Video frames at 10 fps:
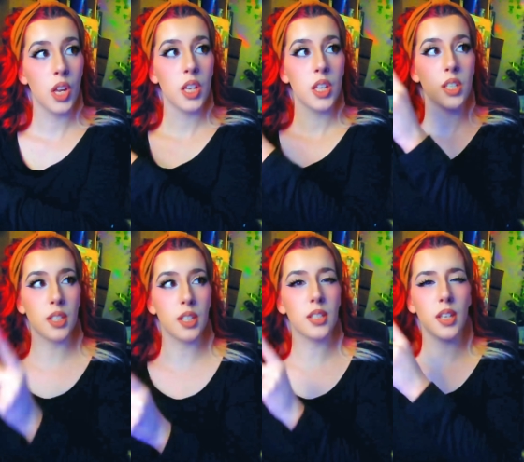
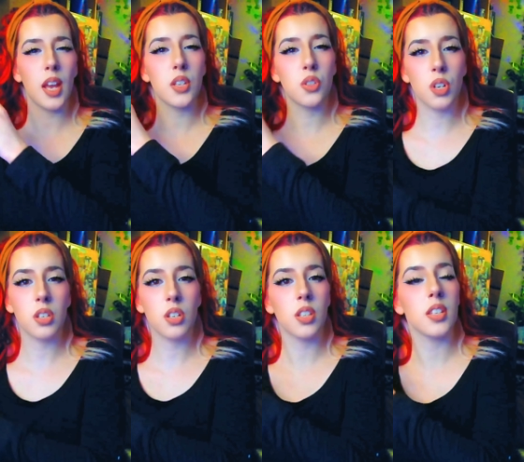Since he has
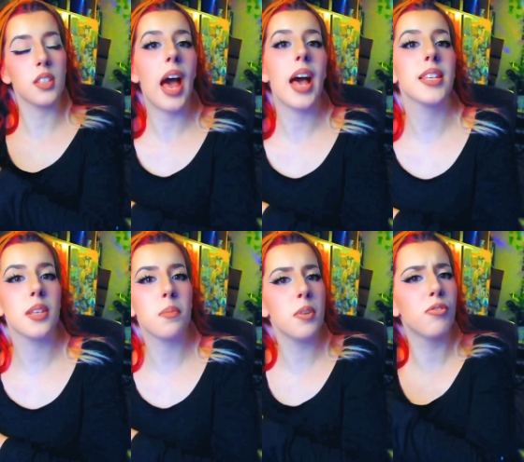resources, has he
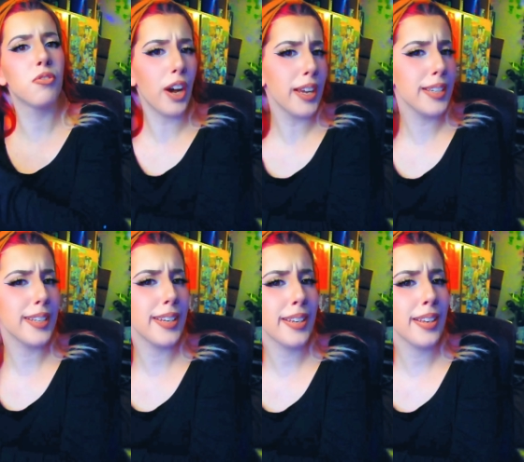been
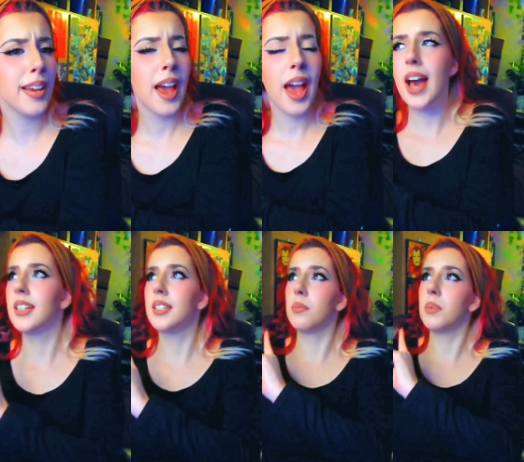finding?
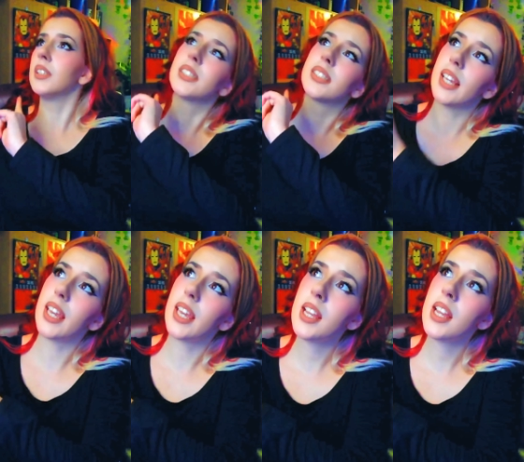Has he been
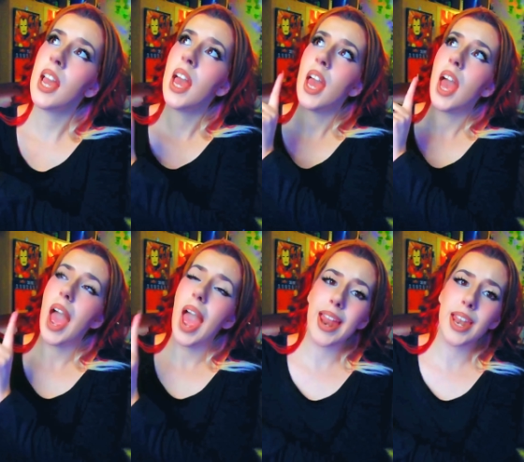seeing
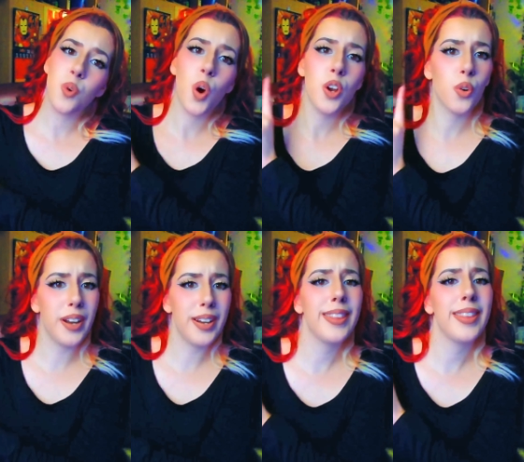anyone or
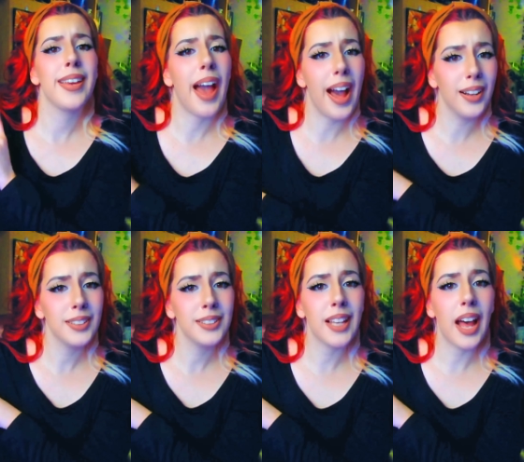anything
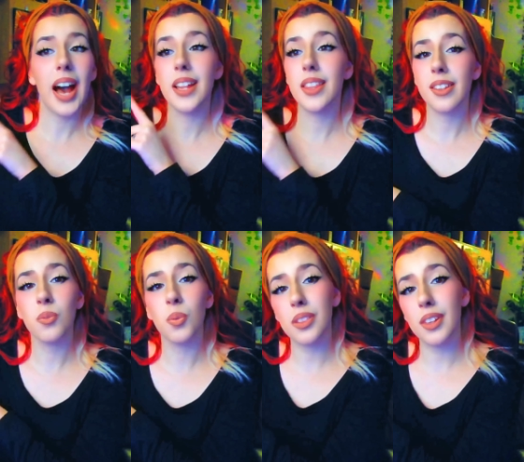else other than
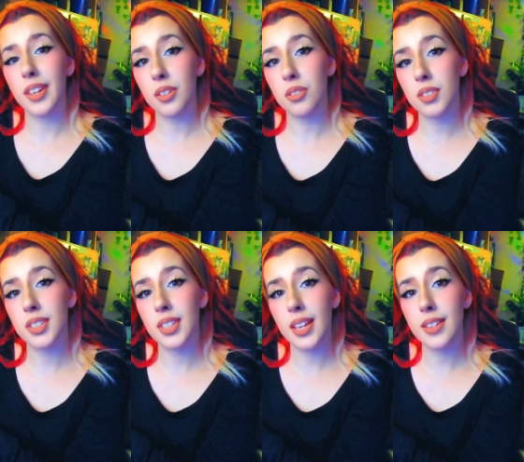what the history
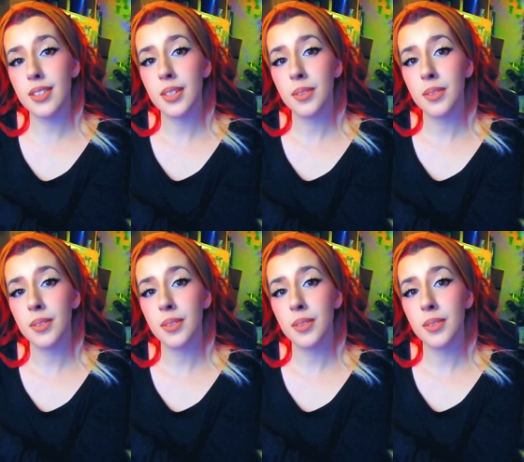says?